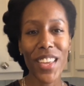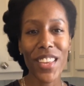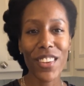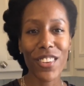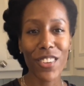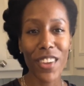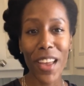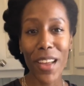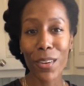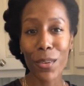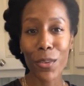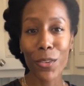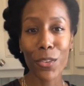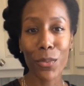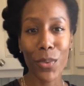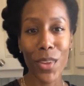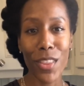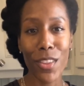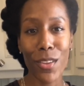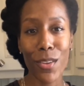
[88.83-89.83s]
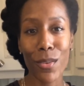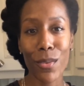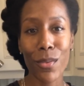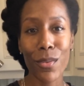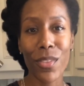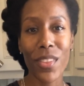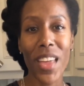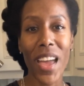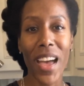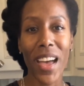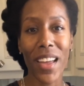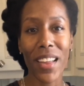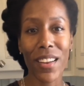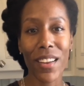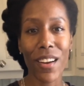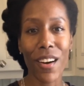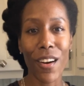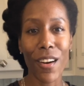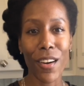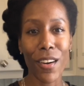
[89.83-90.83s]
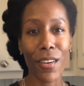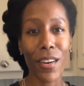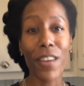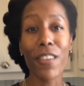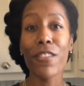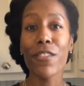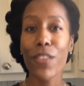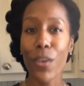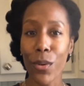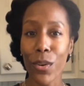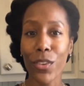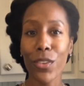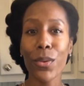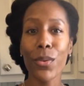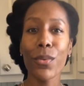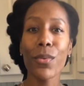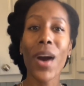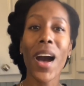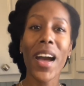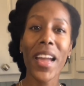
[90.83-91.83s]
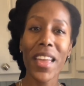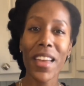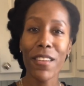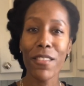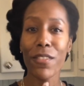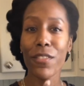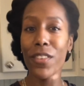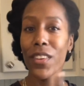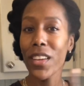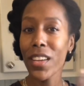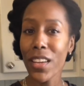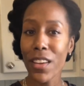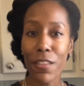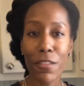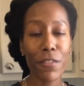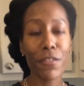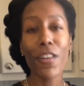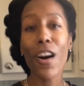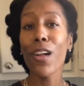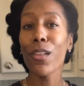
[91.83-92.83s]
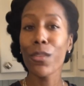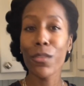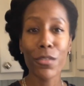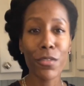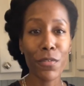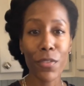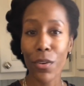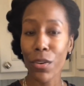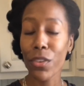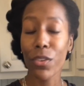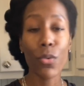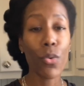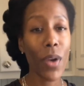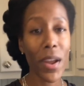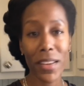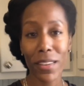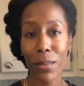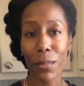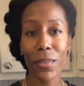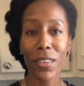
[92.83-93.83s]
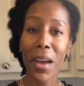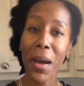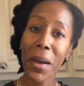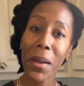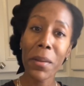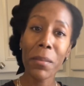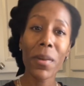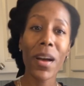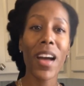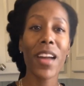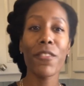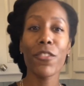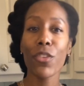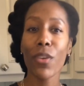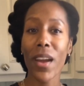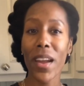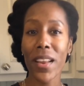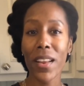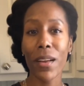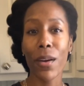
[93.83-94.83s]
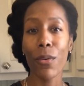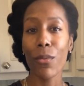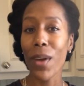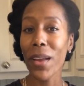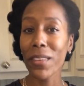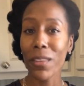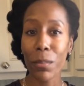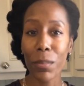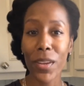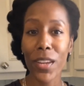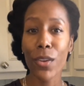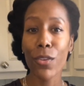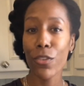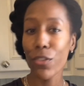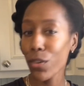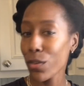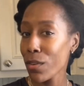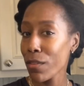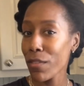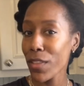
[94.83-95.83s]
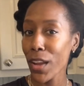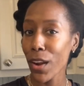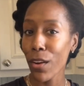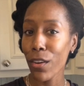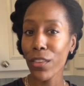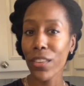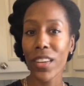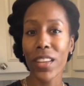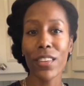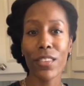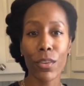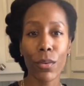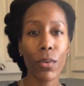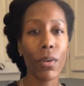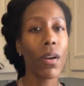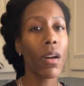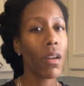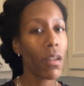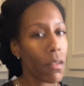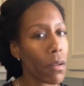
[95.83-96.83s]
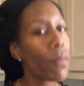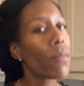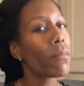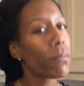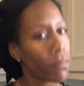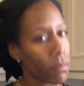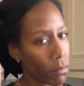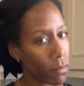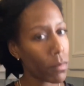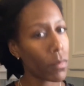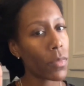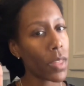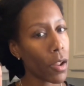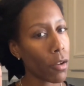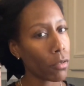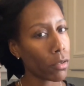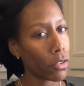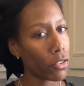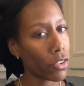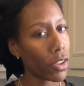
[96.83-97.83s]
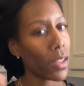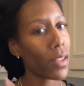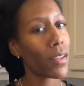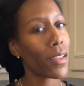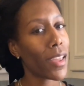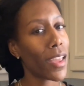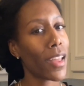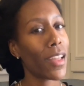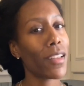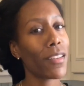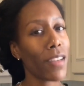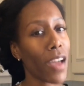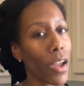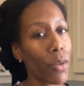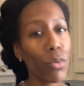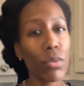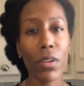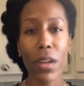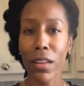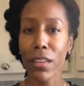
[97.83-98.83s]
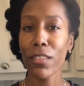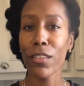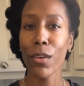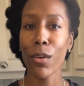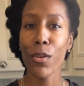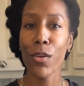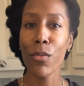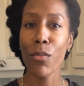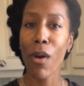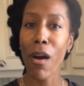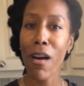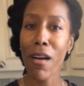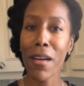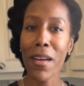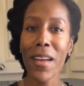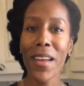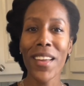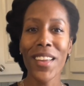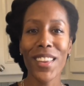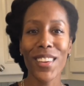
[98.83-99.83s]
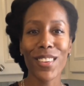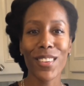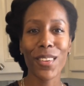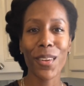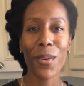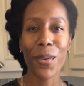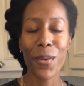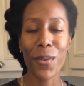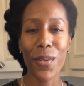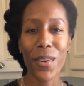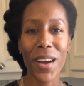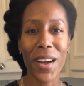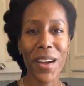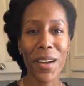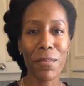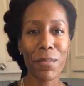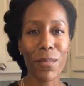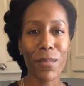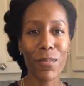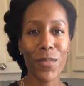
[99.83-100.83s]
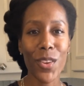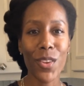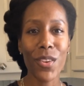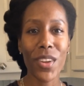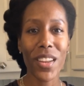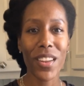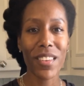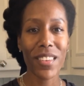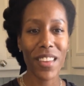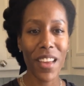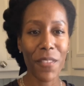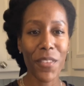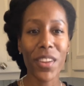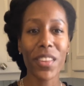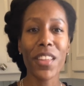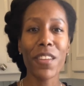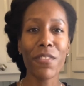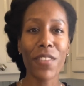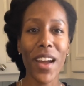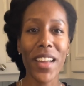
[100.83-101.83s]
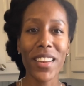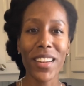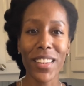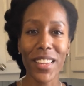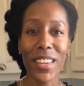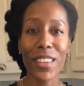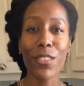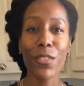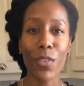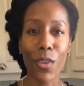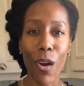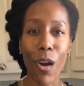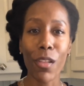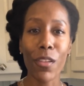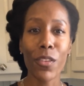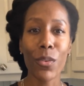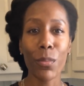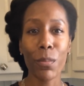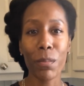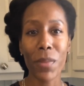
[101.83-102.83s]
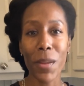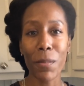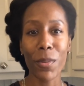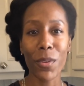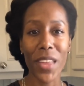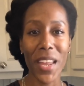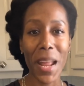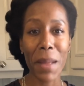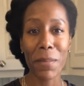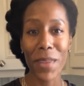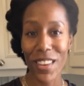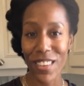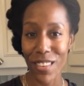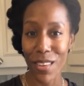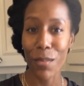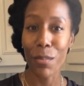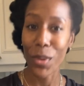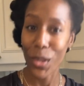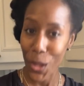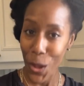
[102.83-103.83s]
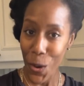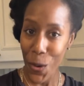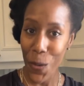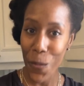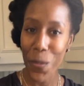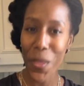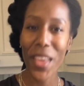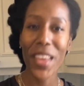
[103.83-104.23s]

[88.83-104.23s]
channels with you that are of folks who I have followed for quite some time. I've tried a recipe or two of theirs, and so they're legit and I will not steer you wrong. So you can definitely find links for all the people that I mentioned below,